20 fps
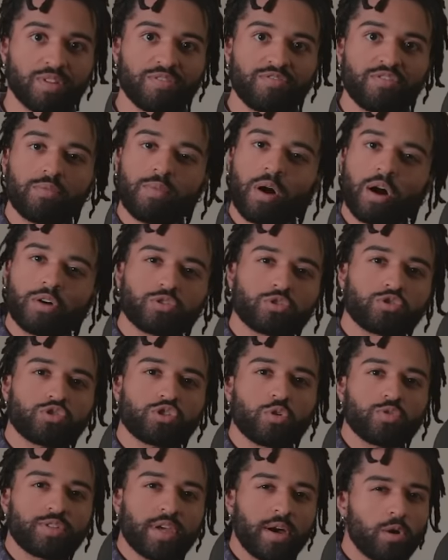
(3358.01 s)
the film also
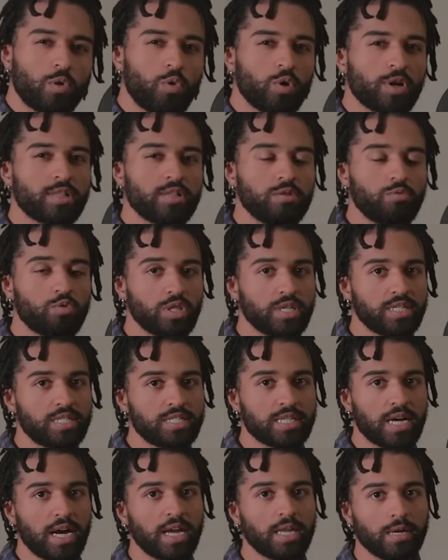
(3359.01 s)
shows how quickly
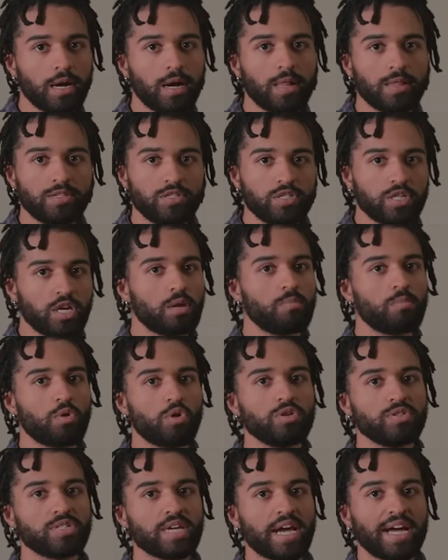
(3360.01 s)
religious ideology can
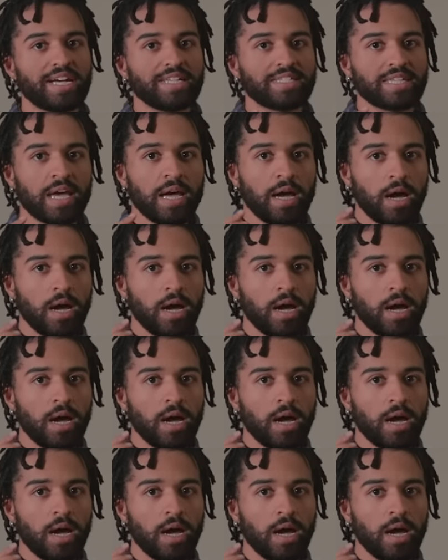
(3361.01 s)
emerge as